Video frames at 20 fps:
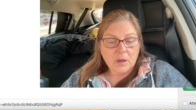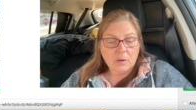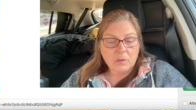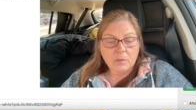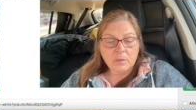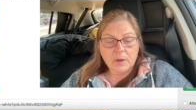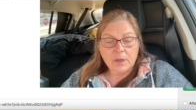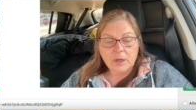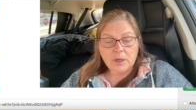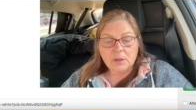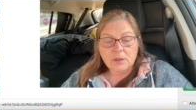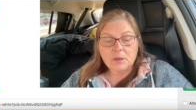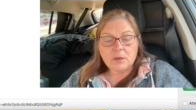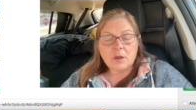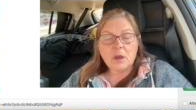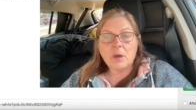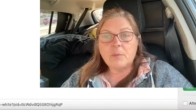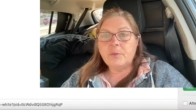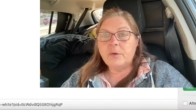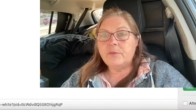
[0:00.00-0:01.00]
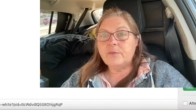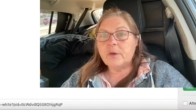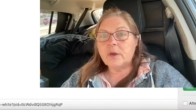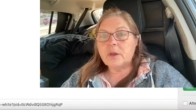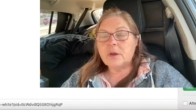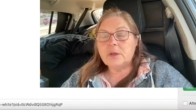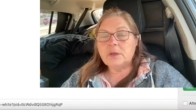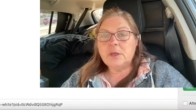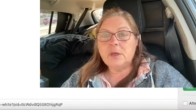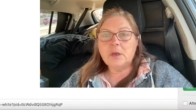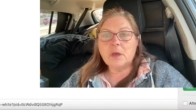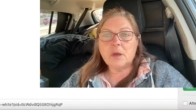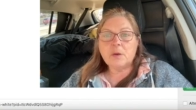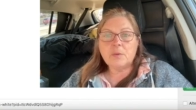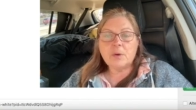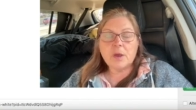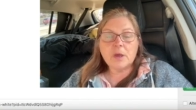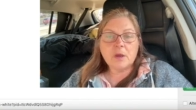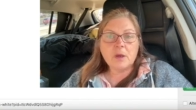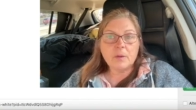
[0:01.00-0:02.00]
Right at the top, we've got a
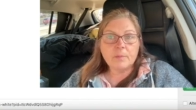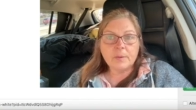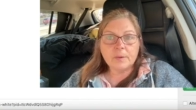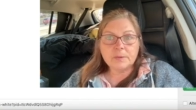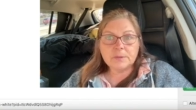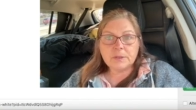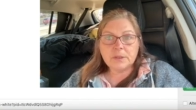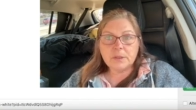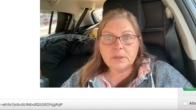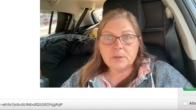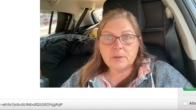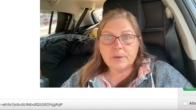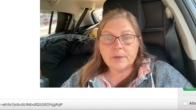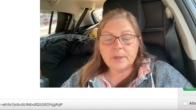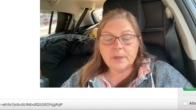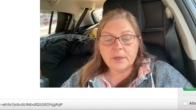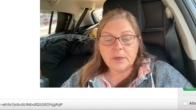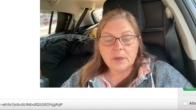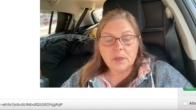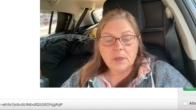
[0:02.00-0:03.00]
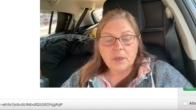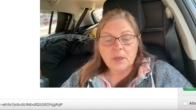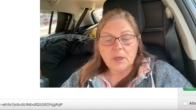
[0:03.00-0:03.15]
DIY composting toilet